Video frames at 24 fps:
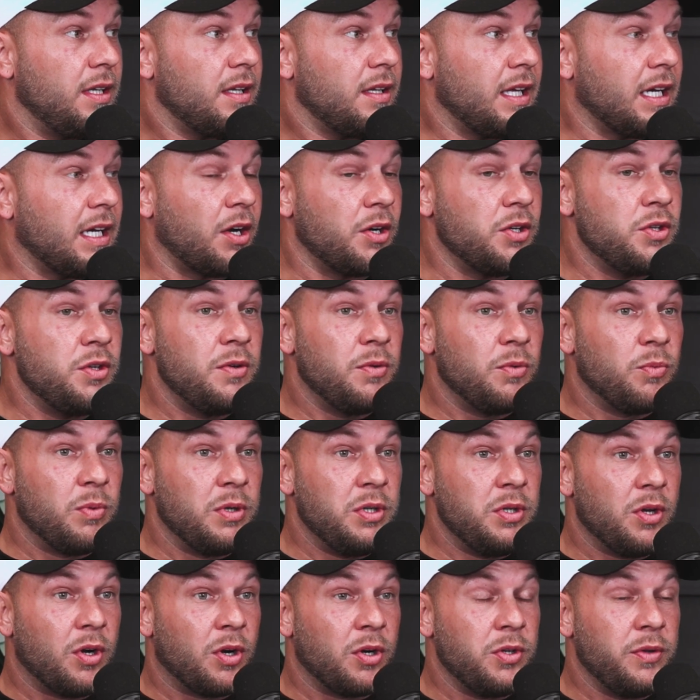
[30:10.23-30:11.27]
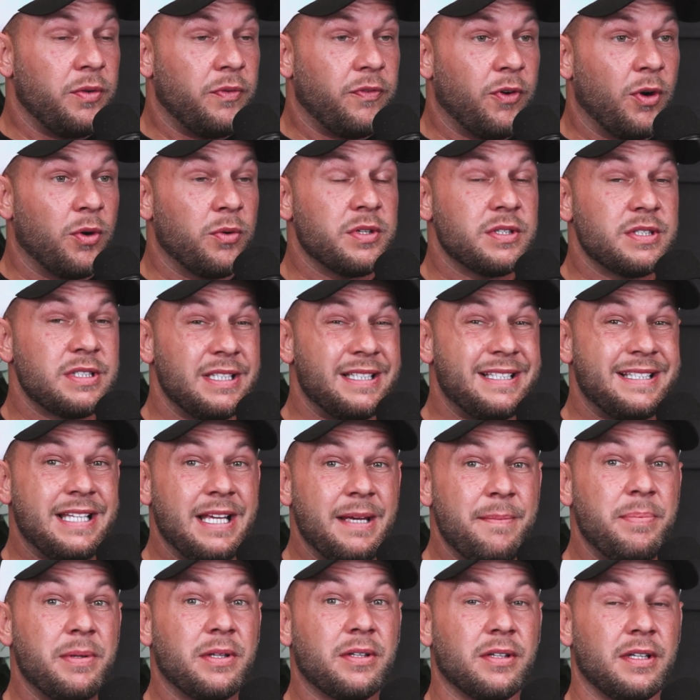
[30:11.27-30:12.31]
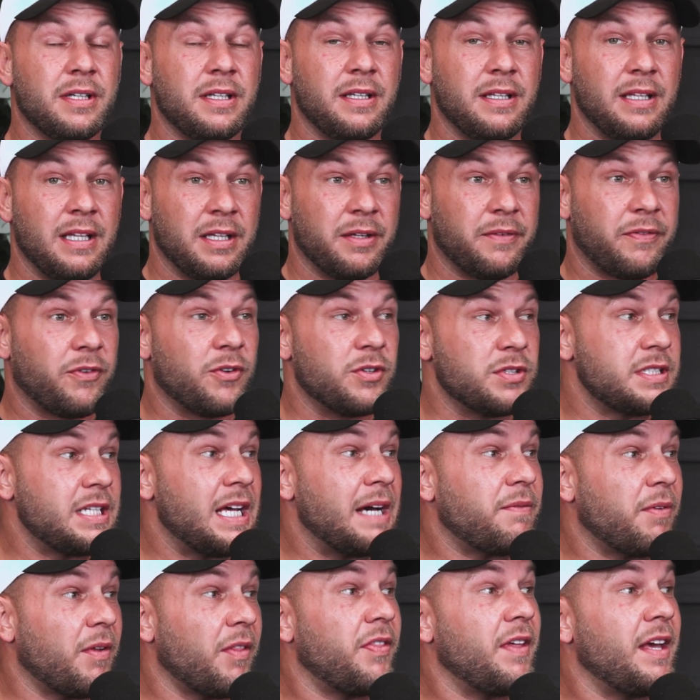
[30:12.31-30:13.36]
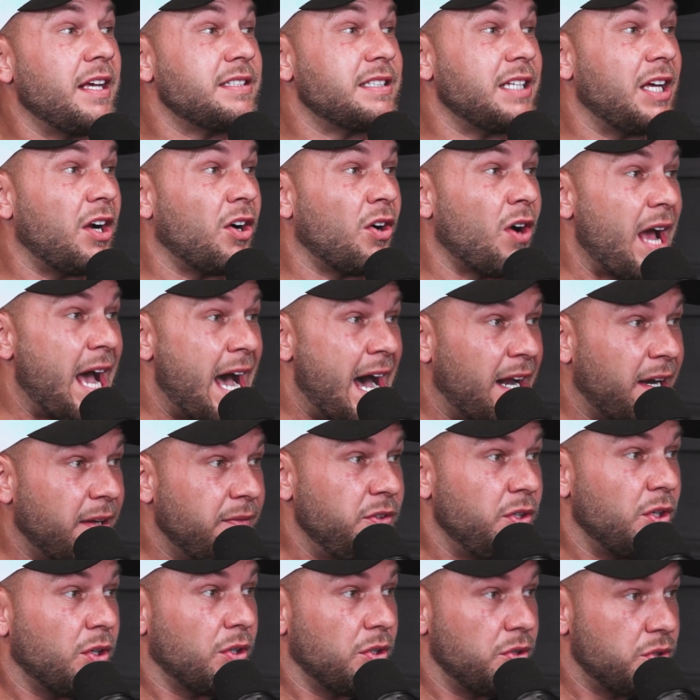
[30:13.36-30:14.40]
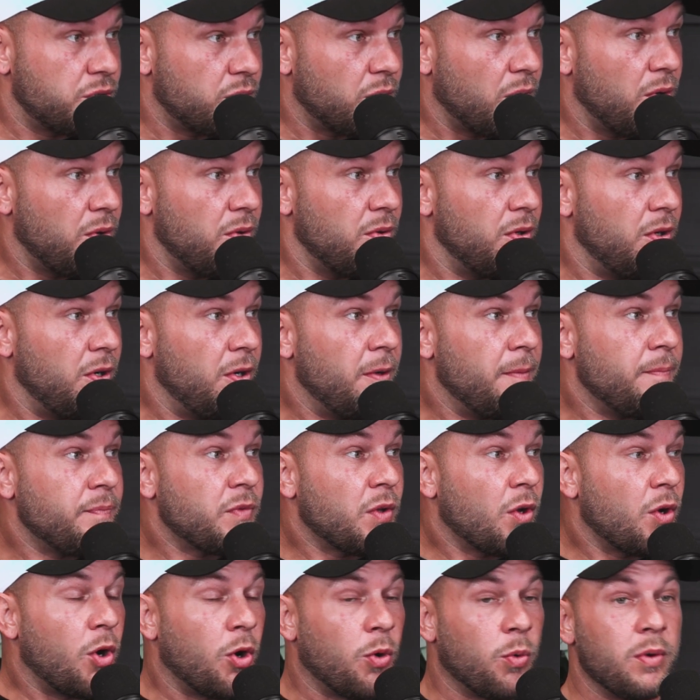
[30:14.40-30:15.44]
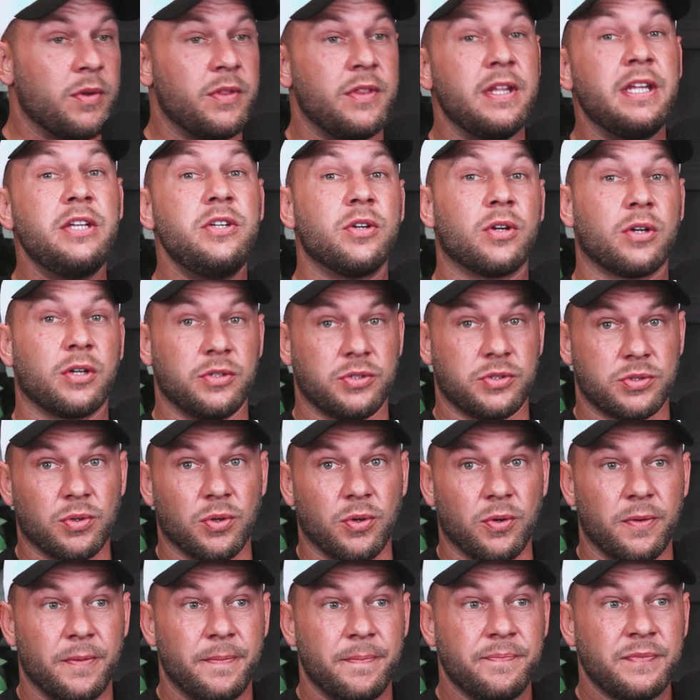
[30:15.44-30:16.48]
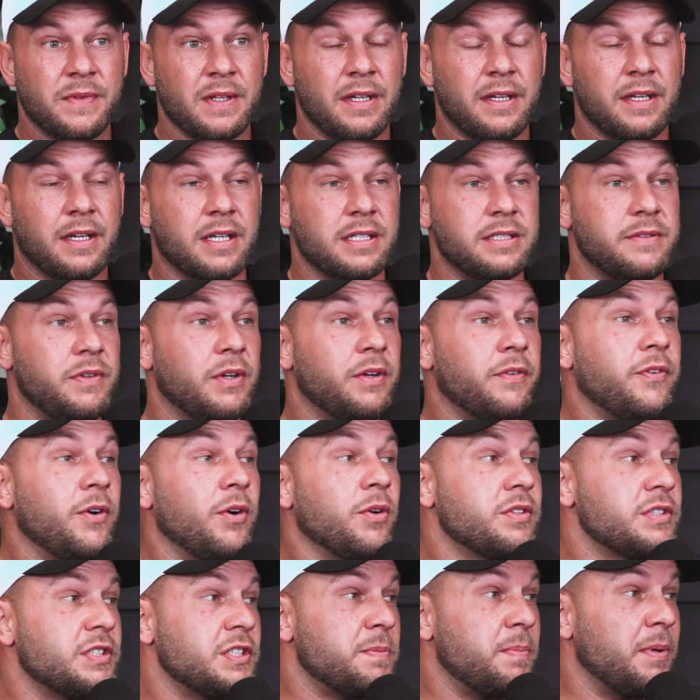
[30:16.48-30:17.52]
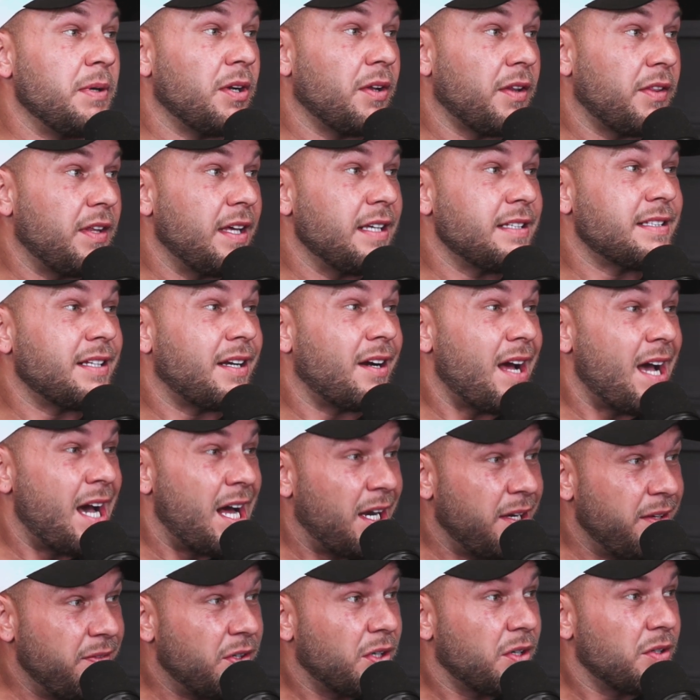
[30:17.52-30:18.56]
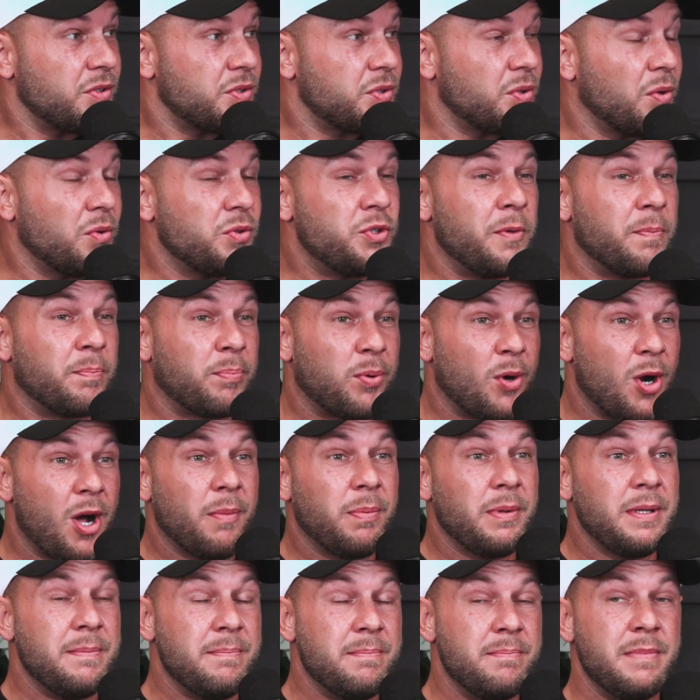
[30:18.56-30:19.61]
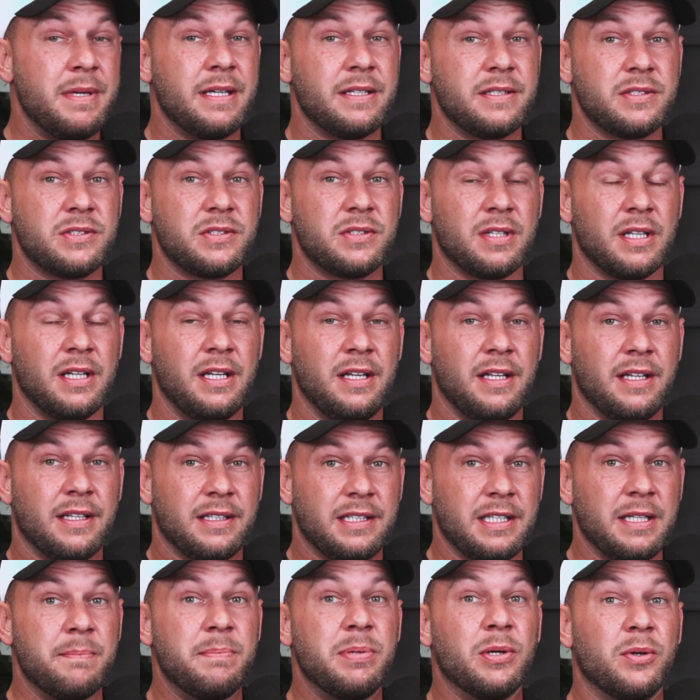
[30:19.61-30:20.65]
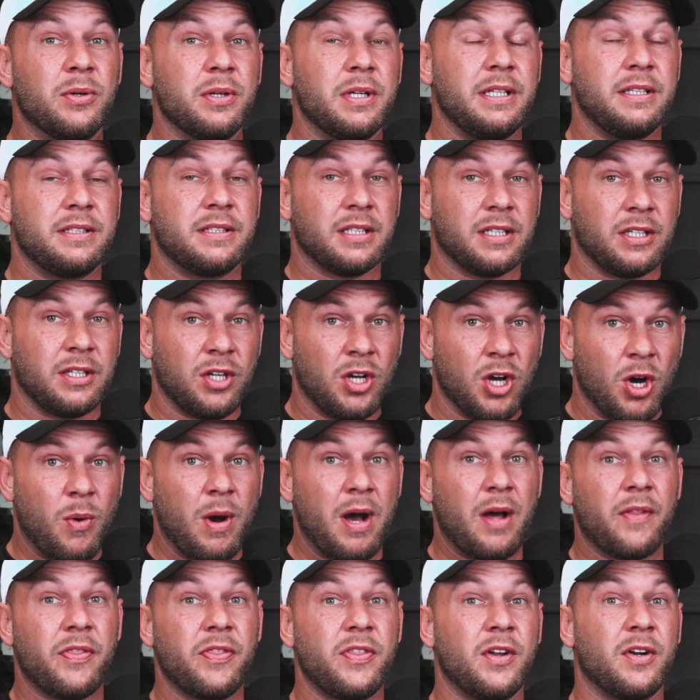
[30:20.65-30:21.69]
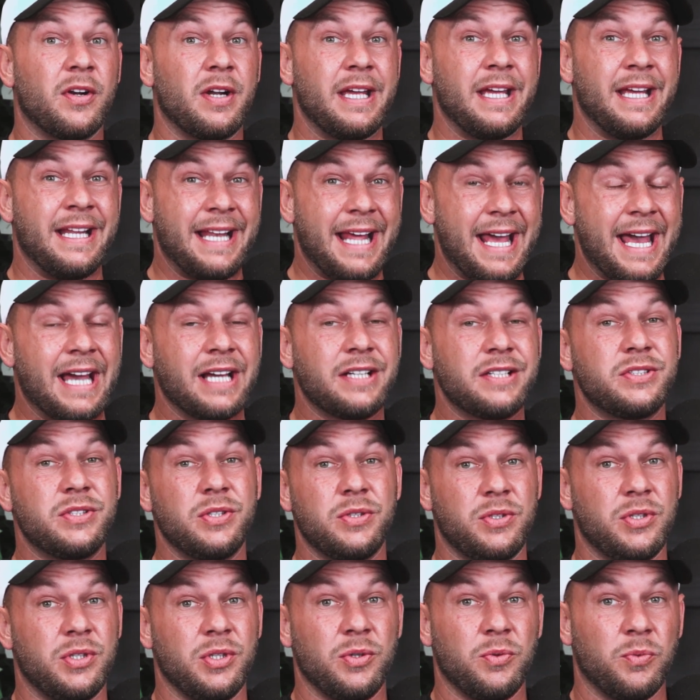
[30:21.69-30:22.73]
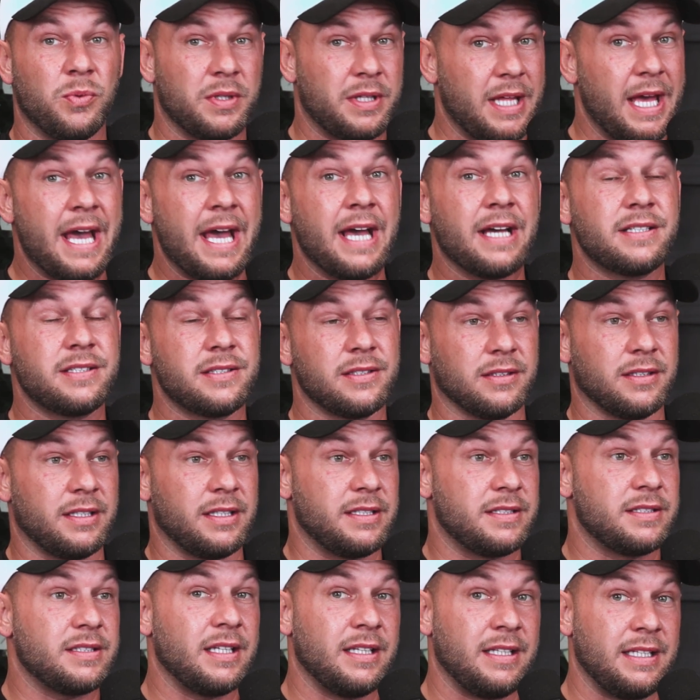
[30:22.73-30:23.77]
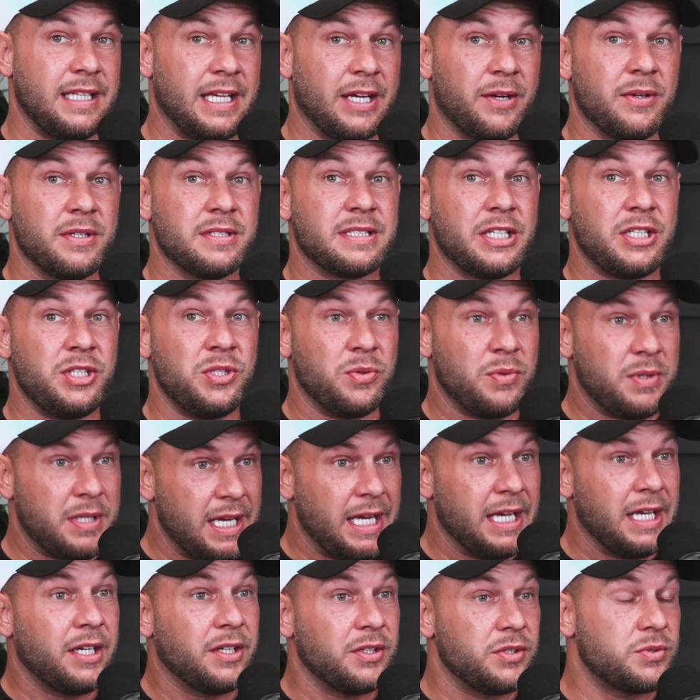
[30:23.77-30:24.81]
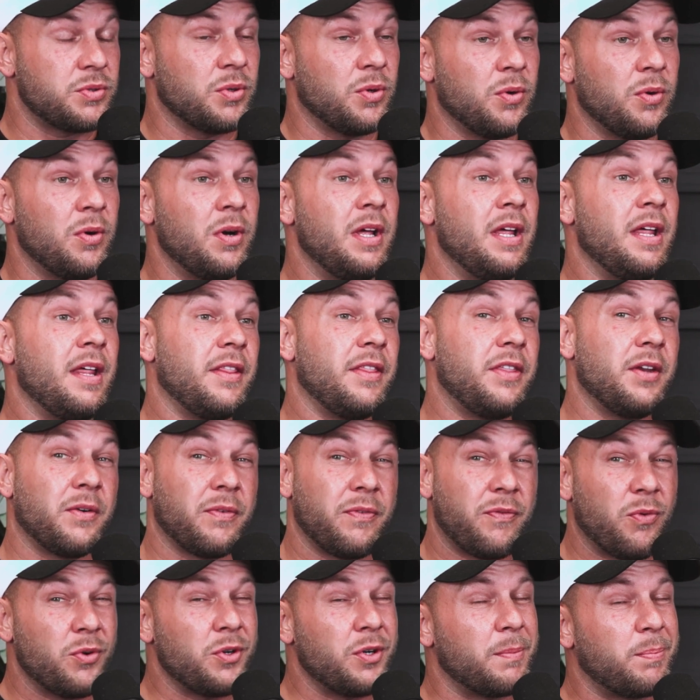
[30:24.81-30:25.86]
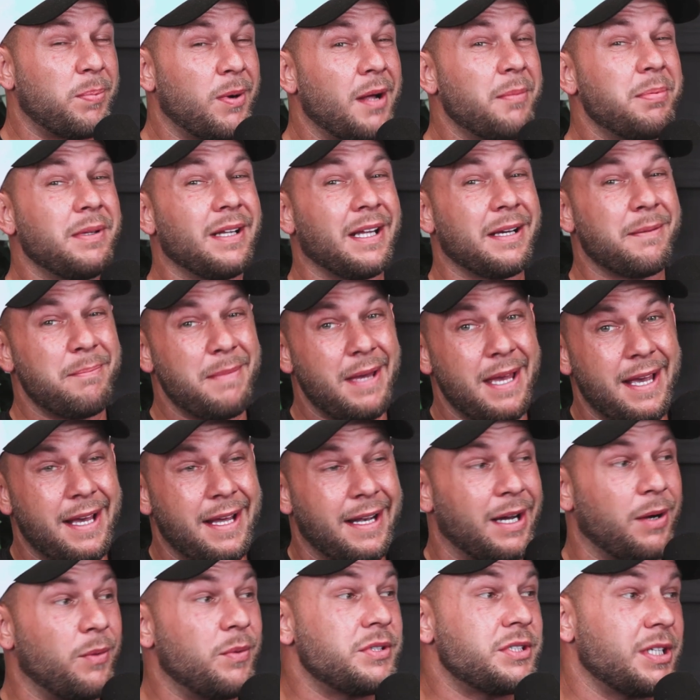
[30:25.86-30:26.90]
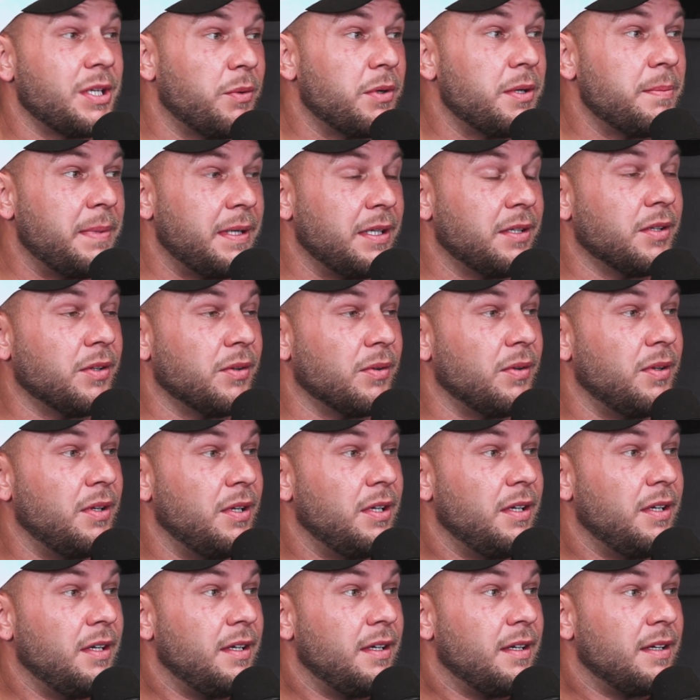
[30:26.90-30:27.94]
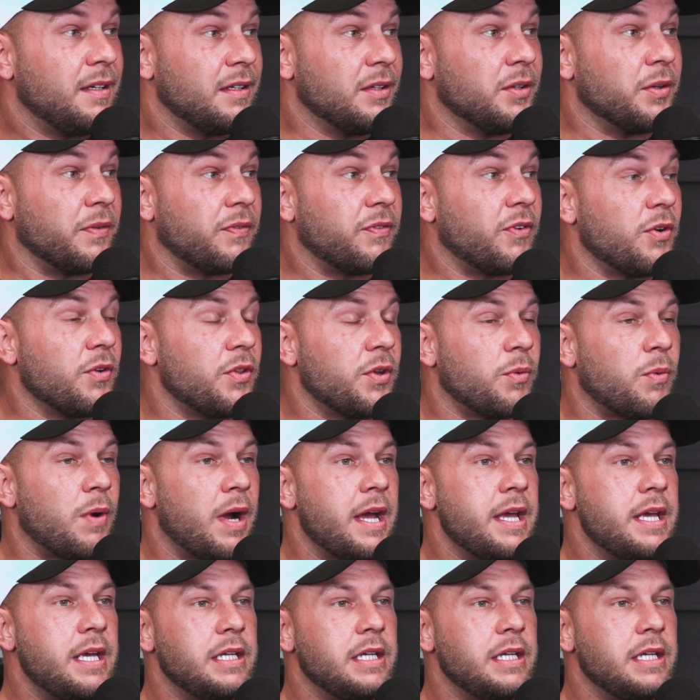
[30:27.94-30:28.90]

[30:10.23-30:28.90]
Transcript: Like, you when you, are you focusing typically in the first half on things that are out of your control or within your control? Because if your focus has been on things that are out of your control, you probably missed the ability to go out there and execute with excellence in the areas that you can control. Therefore, you're probably like, man, I wish I would have been a little further, right?